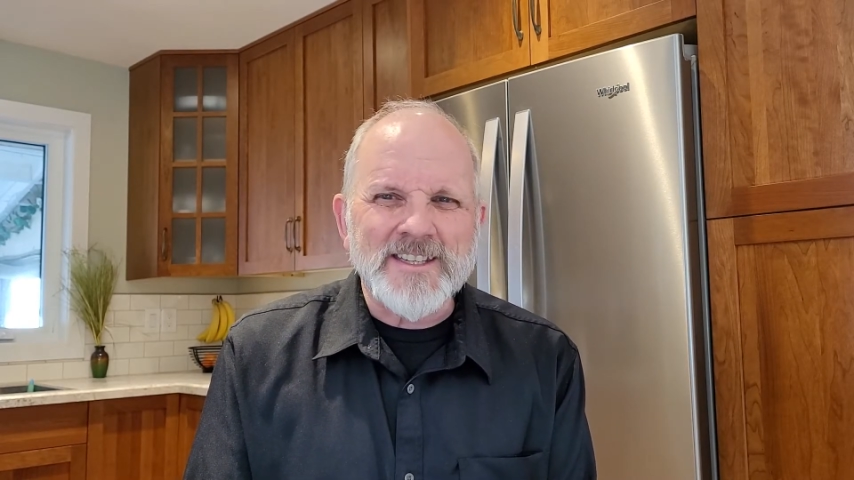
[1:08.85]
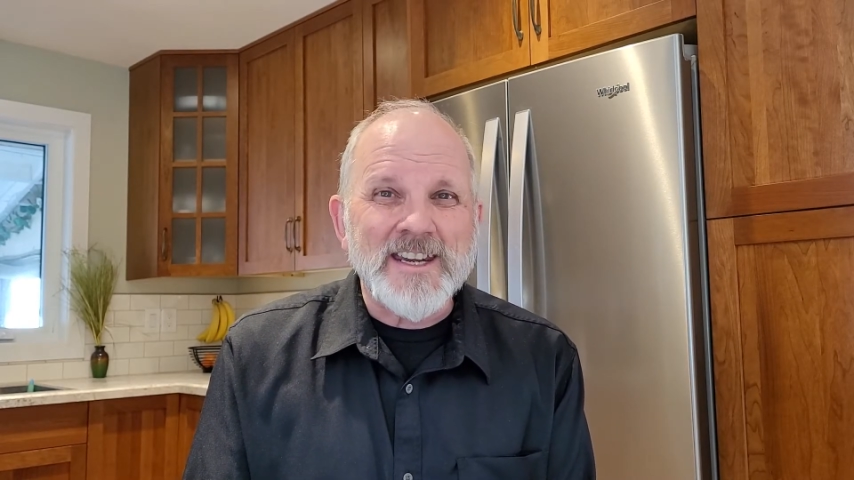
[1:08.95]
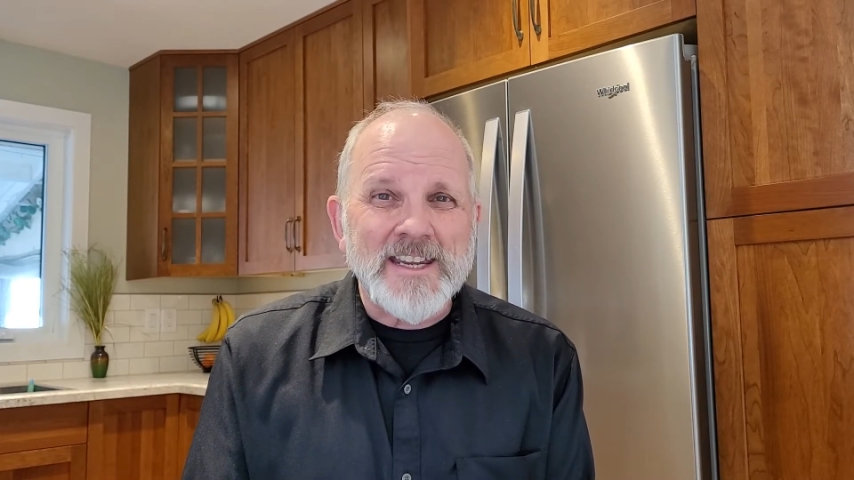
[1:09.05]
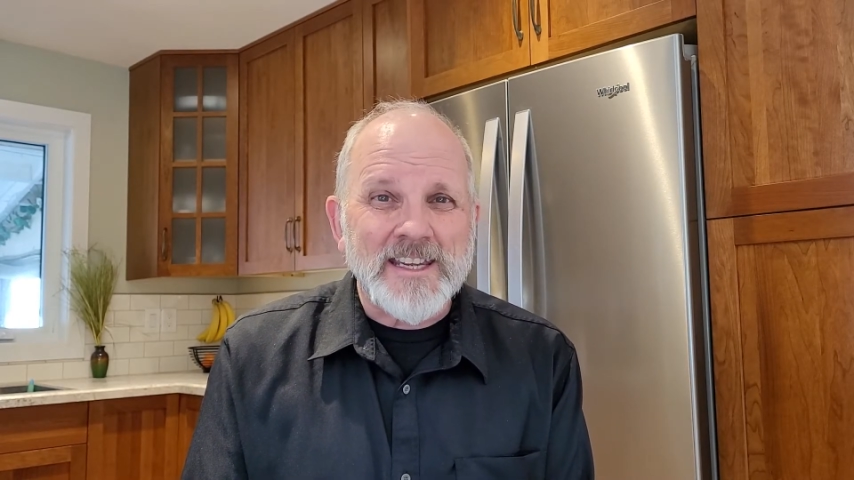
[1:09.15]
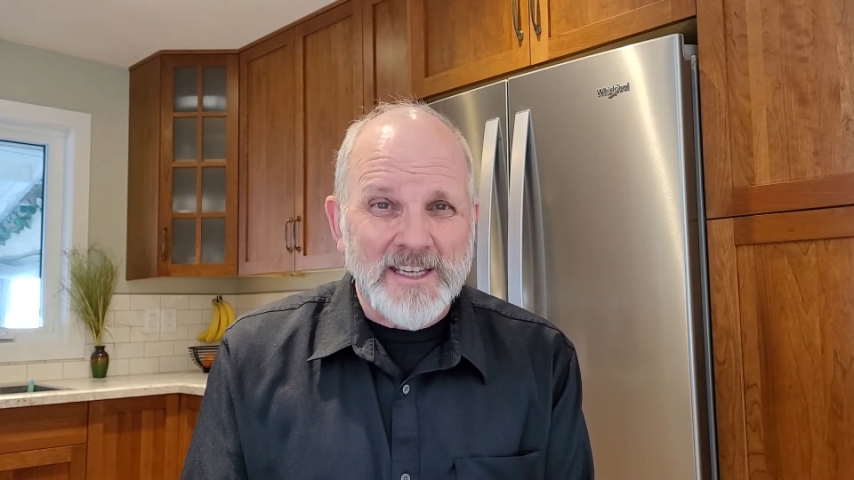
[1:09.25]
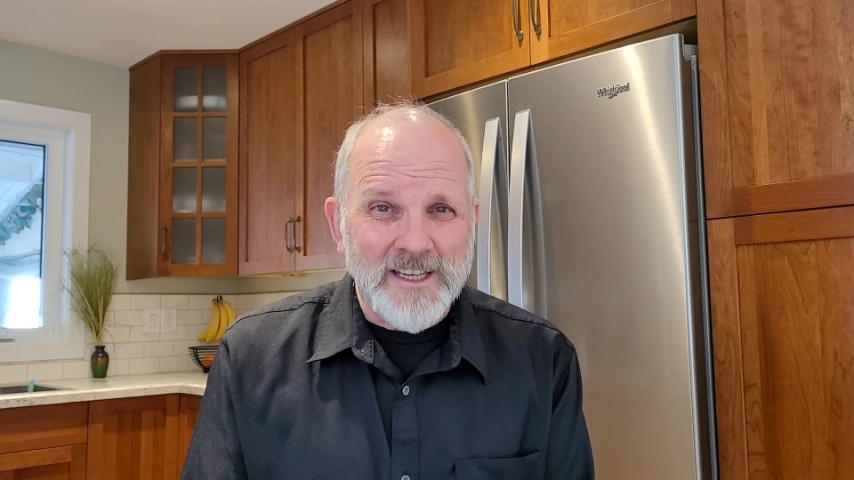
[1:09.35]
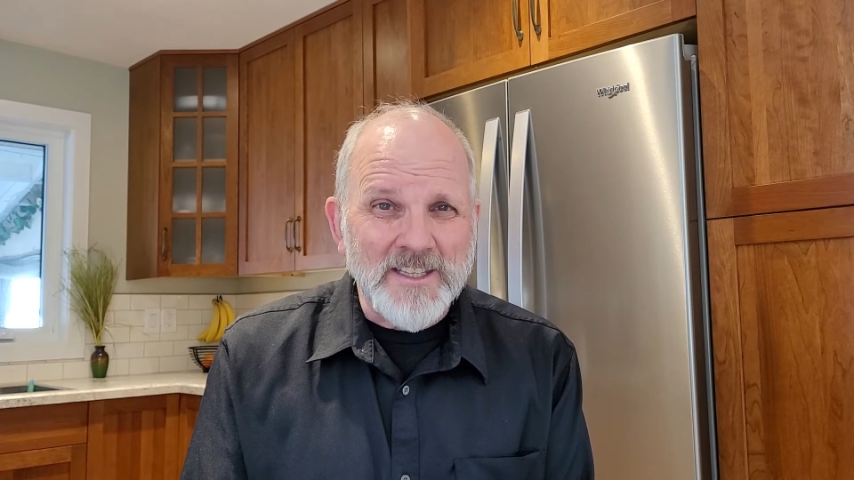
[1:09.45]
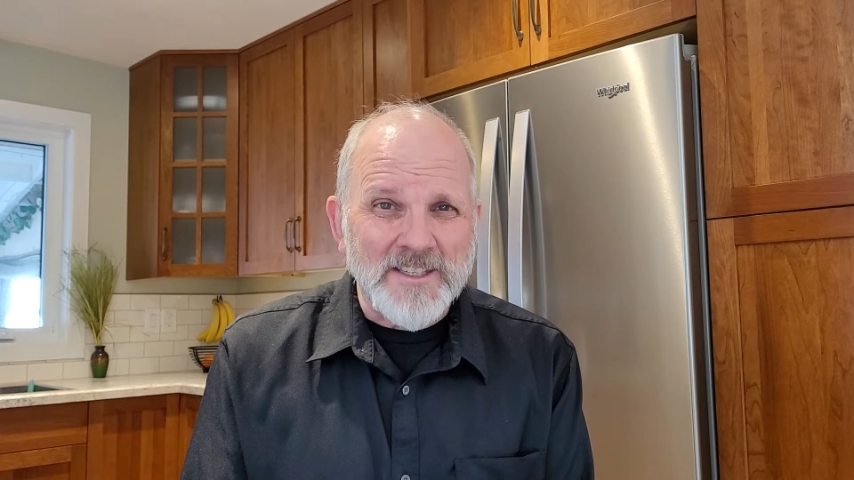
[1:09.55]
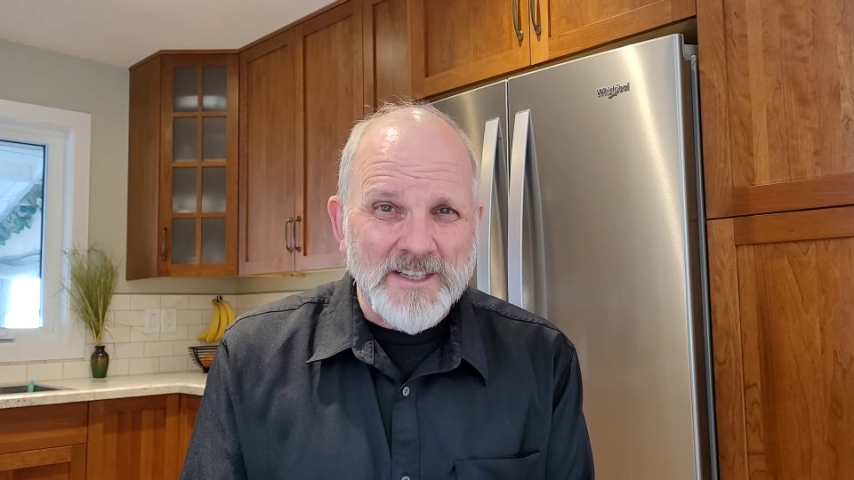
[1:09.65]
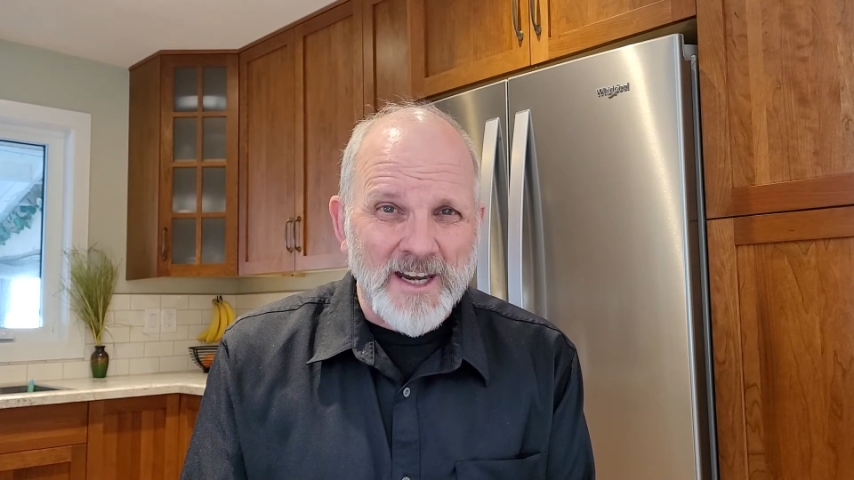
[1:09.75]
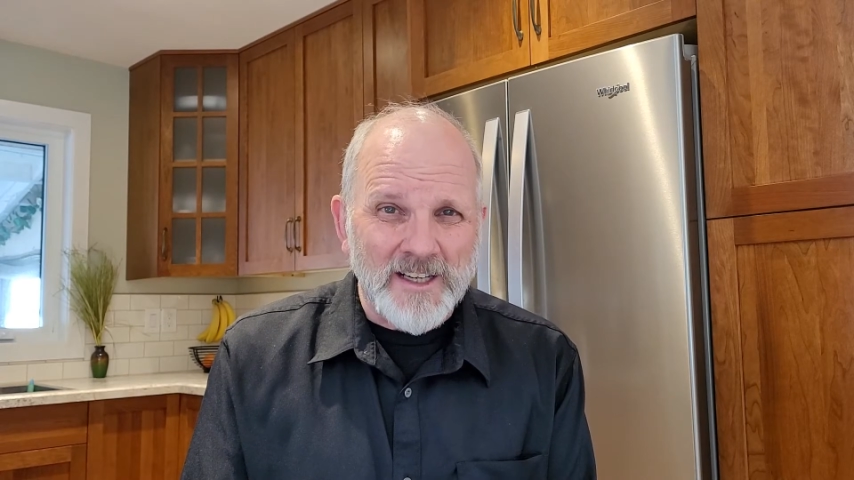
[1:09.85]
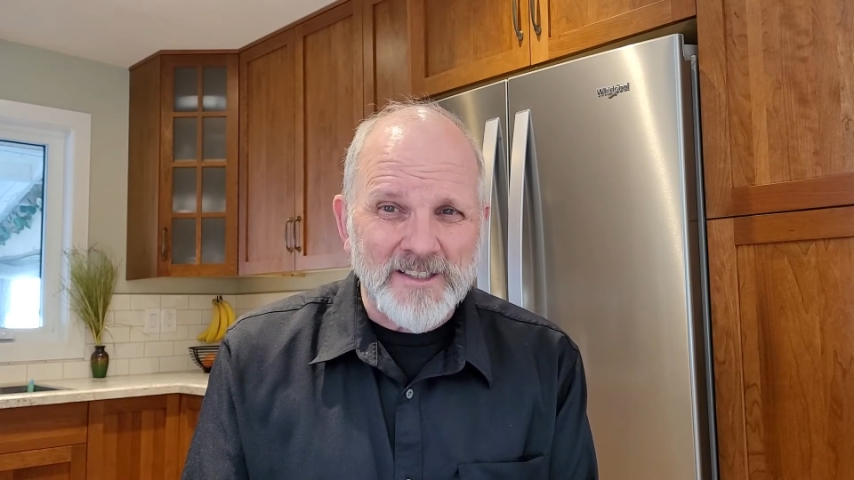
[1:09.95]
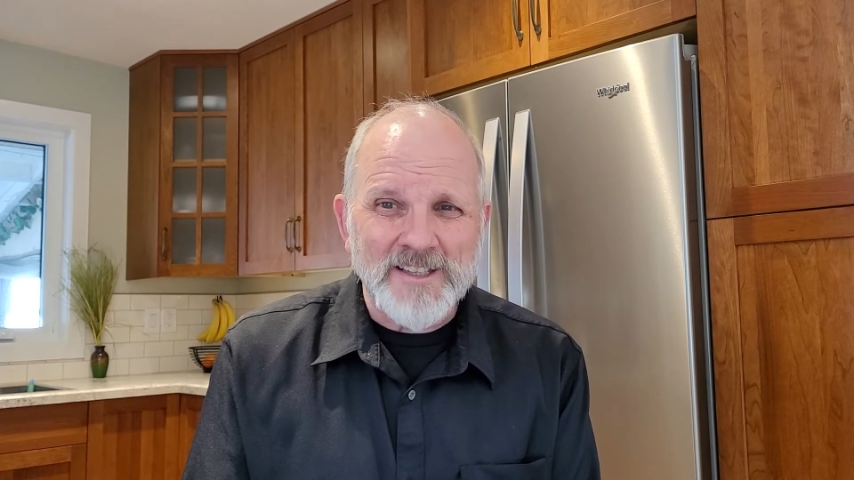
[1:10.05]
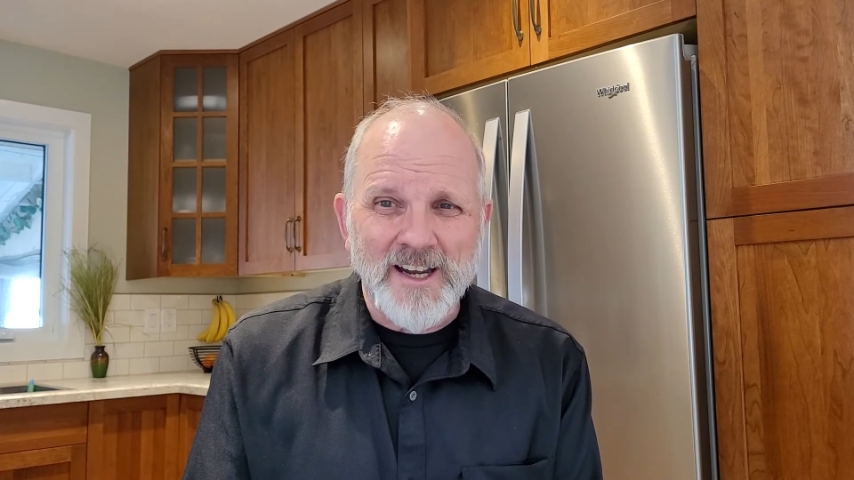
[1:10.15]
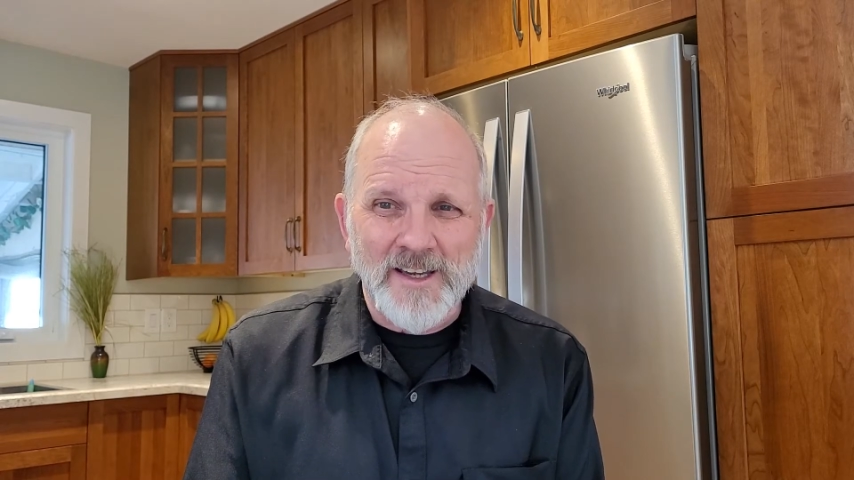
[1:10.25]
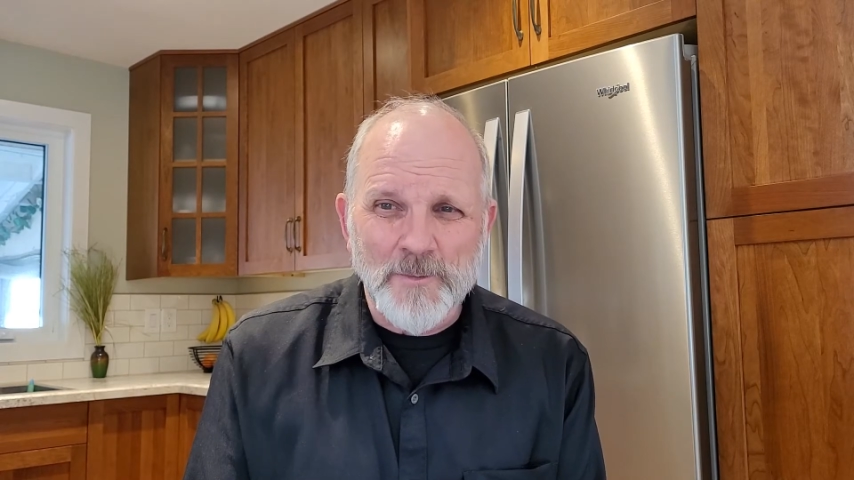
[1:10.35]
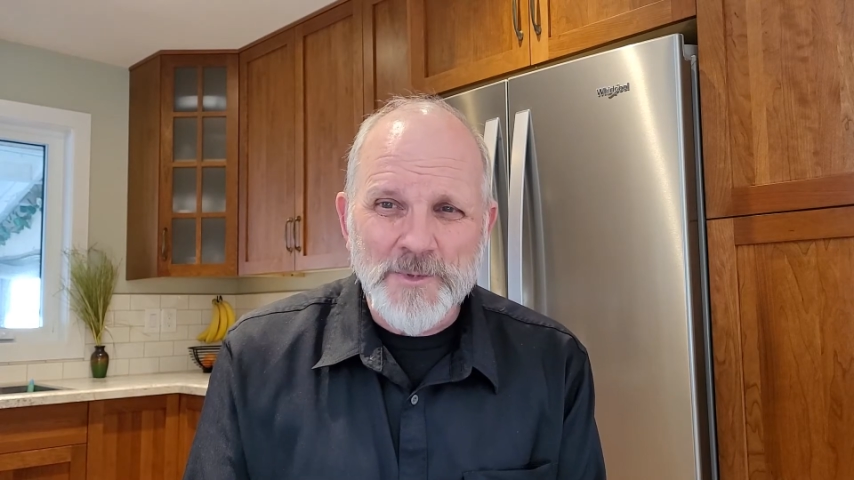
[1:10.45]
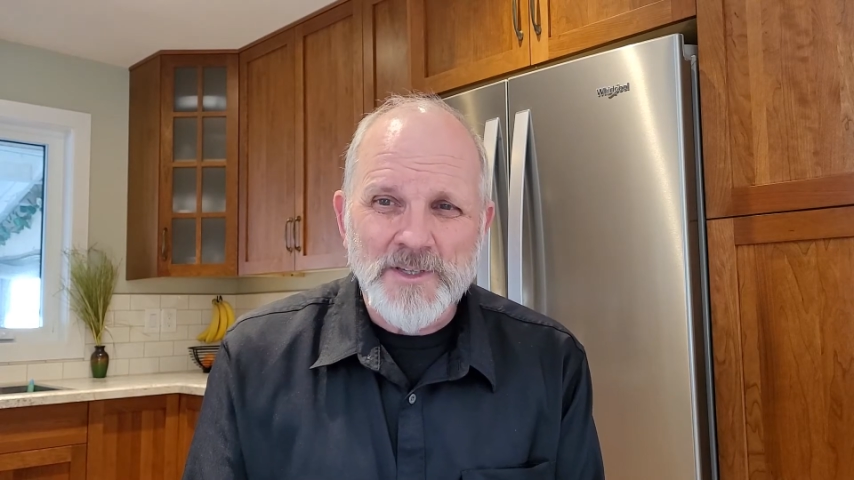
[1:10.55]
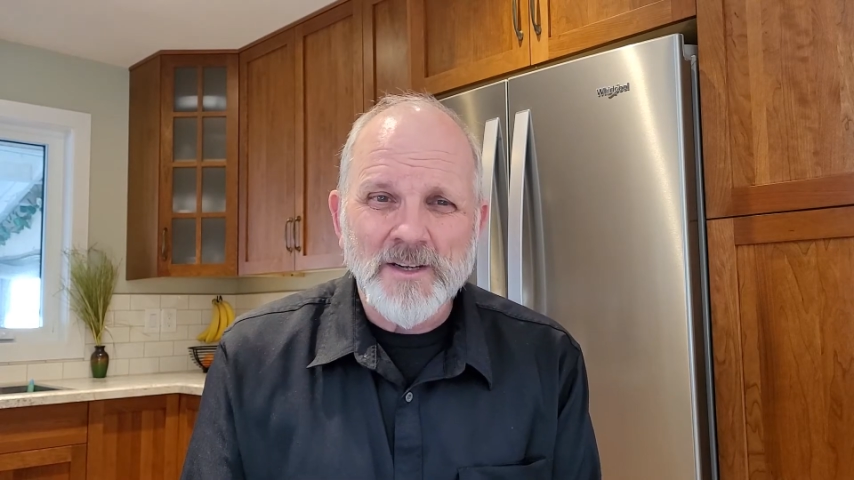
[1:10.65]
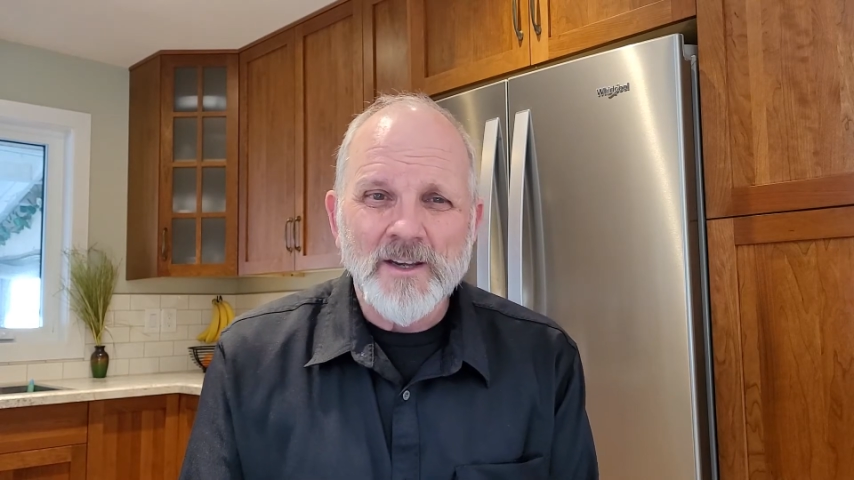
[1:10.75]
sneaky insect
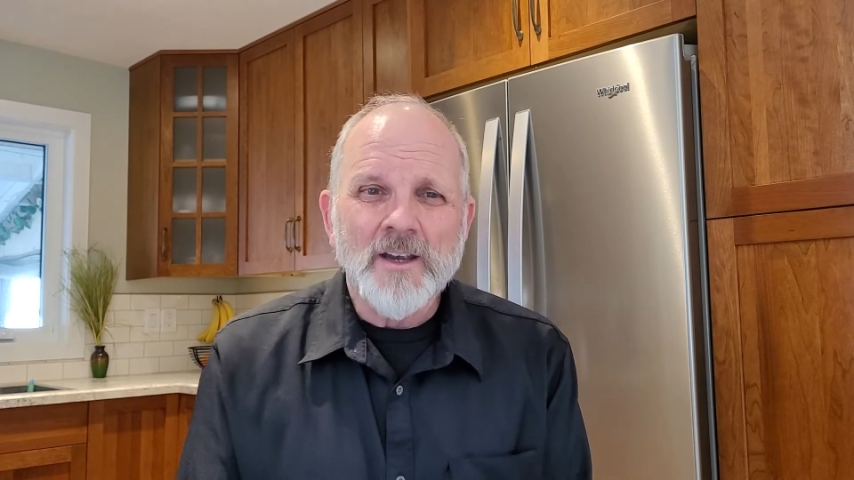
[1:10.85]
types.